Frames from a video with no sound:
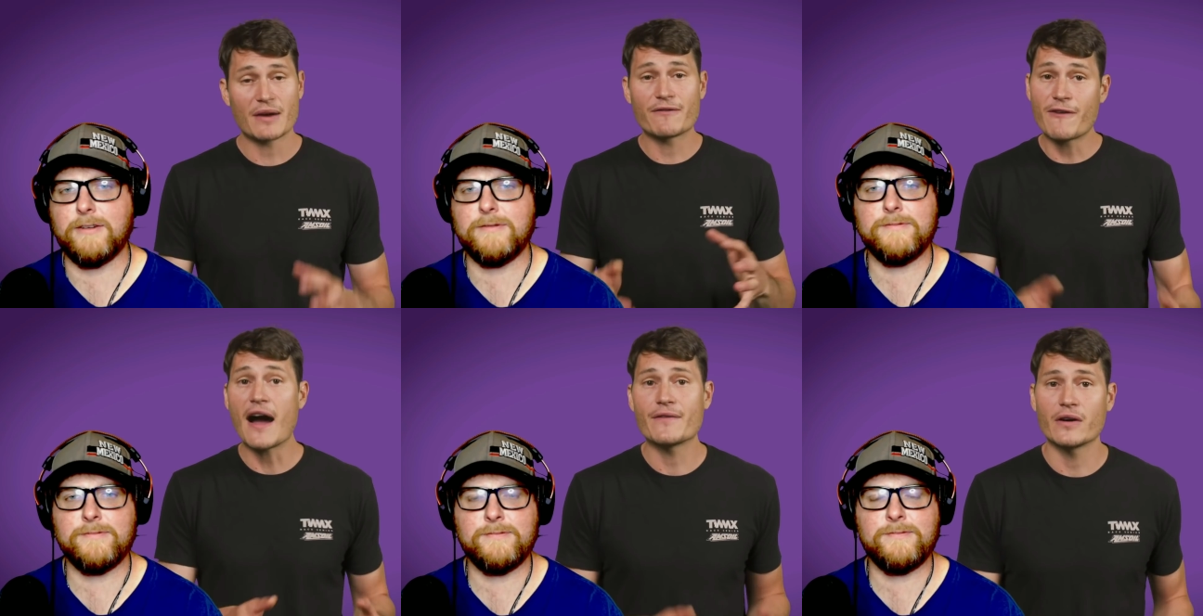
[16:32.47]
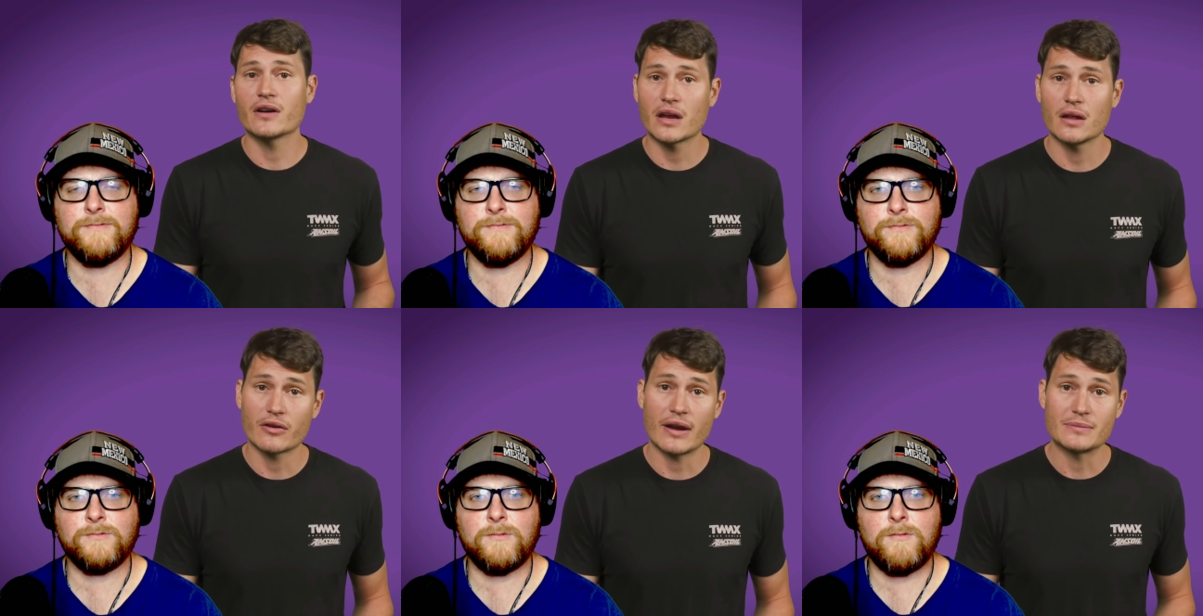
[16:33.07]
Speaker 1: about 500
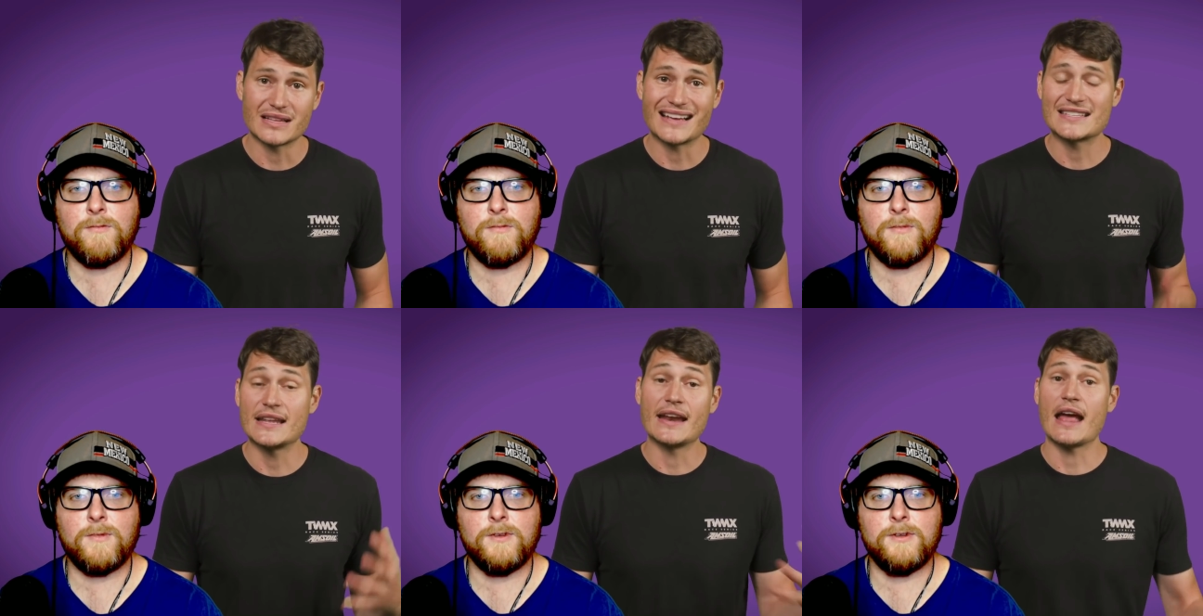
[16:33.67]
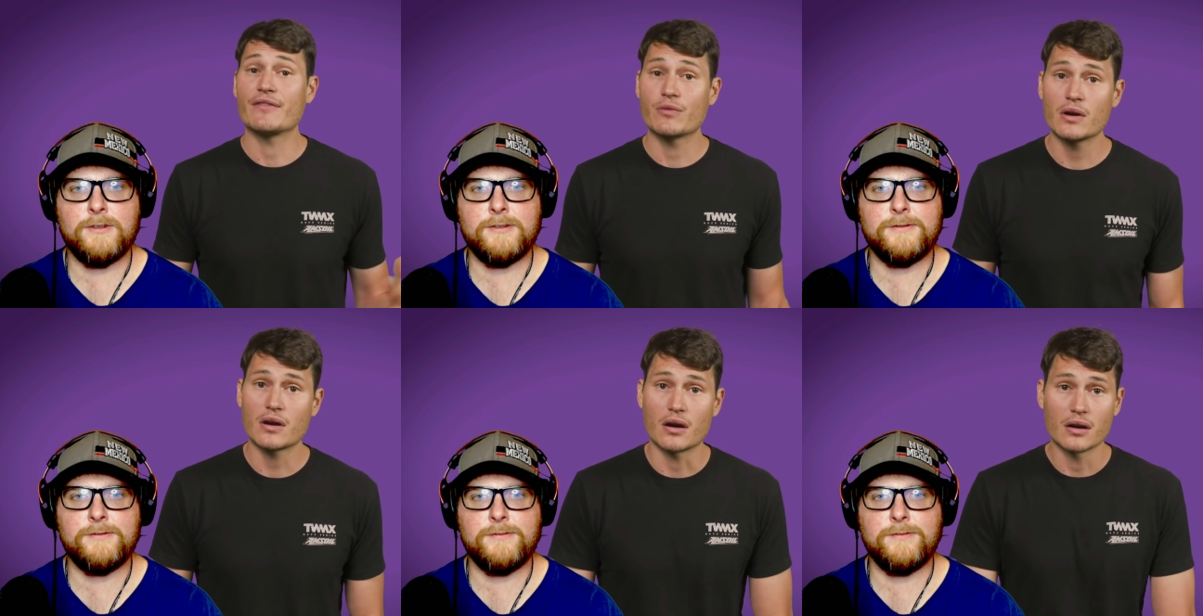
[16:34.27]
kilograms less than an F1
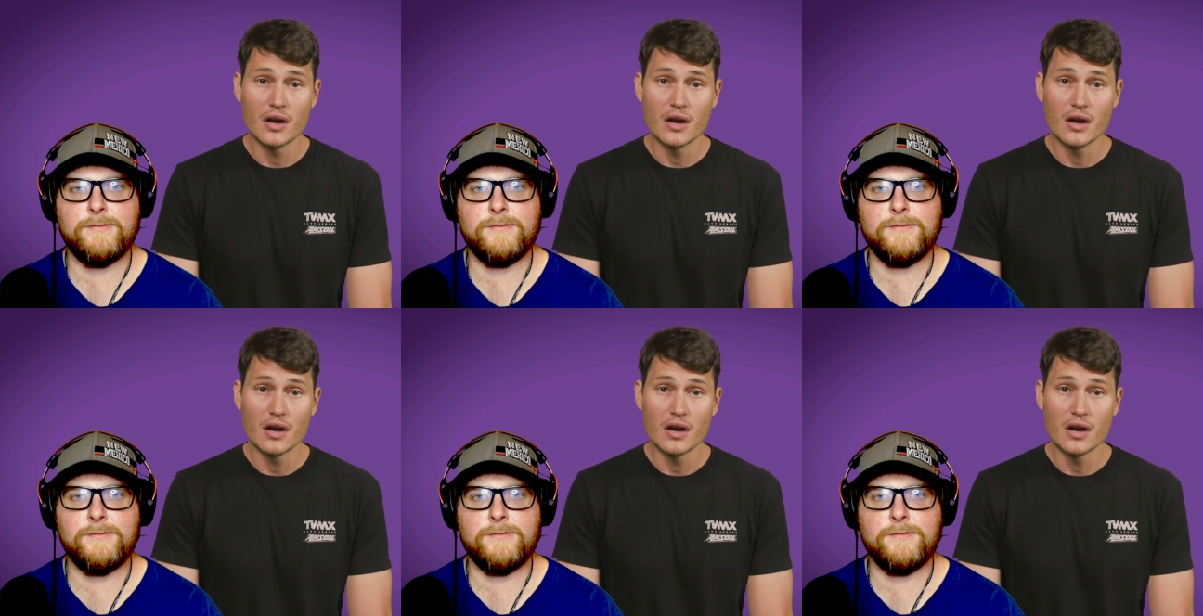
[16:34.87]
car.